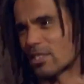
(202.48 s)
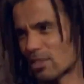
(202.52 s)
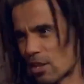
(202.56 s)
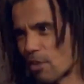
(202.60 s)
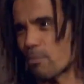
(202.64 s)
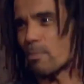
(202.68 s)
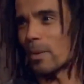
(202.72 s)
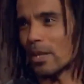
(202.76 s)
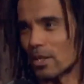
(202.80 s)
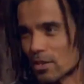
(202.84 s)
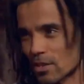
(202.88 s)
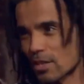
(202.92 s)

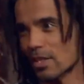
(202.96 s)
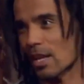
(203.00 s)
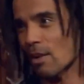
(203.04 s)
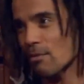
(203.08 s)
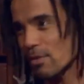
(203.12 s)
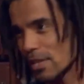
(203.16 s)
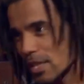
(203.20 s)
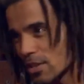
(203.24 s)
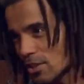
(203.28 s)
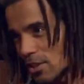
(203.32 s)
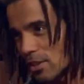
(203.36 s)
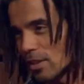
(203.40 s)
stuff because of their
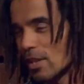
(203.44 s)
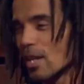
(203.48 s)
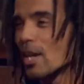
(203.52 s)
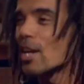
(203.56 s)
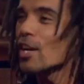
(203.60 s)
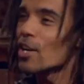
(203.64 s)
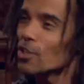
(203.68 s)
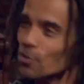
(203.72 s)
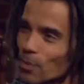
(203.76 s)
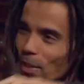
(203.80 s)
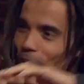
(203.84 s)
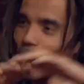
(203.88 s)
religion.
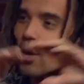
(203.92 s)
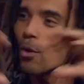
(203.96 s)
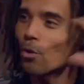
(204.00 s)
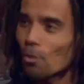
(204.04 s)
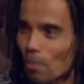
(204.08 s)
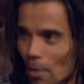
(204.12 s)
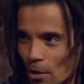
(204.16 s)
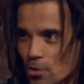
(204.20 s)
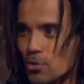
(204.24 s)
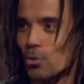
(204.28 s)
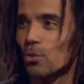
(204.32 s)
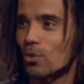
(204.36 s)
Because we know
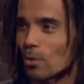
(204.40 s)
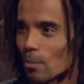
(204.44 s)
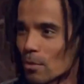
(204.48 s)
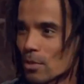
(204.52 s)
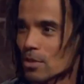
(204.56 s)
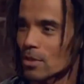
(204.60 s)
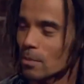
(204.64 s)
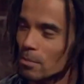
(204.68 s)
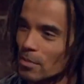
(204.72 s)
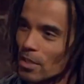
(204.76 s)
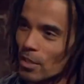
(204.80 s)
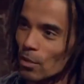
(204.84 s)
almost all the
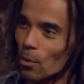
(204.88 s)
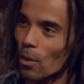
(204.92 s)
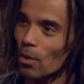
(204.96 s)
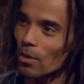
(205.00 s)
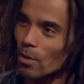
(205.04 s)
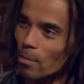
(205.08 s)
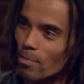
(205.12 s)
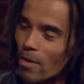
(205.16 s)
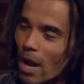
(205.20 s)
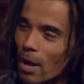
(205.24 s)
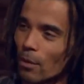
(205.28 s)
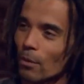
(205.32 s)
Muslims in the
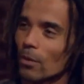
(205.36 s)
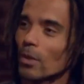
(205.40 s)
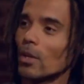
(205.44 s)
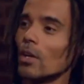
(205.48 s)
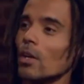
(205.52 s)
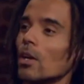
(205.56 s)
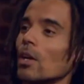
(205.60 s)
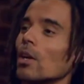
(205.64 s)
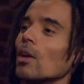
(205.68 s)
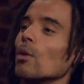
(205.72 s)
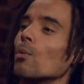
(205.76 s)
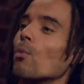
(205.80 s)
world are brown.
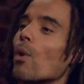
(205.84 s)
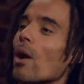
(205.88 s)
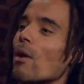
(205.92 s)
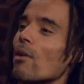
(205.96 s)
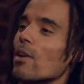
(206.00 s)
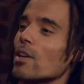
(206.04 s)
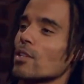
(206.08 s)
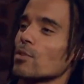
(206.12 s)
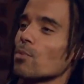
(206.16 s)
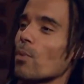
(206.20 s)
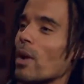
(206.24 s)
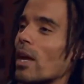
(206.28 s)

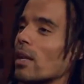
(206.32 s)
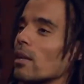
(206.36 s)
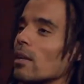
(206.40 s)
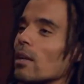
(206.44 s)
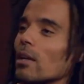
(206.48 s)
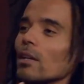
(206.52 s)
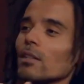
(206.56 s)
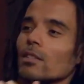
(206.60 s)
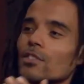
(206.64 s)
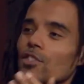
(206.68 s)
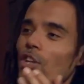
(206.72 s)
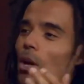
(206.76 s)
Whereas when
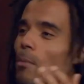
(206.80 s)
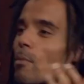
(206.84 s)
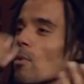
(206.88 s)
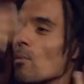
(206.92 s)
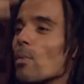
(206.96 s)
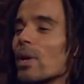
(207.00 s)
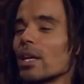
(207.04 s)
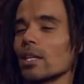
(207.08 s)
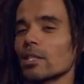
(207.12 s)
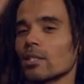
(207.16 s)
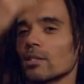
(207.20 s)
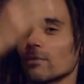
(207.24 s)
a
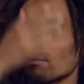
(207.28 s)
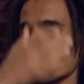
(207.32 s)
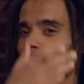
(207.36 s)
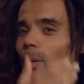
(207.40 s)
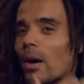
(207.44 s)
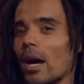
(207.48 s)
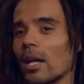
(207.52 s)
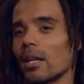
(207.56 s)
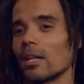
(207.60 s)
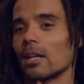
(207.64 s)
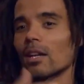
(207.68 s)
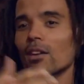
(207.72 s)
German Wings
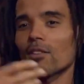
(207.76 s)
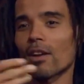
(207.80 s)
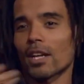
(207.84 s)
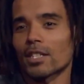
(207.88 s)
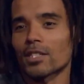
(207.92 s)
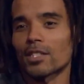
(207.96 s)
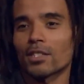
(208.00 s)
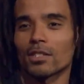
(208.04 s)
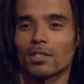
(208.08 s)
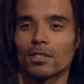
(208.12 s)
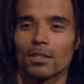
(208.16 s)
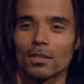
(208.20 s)
pilot
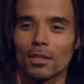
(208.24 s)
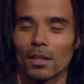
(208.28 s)
crashes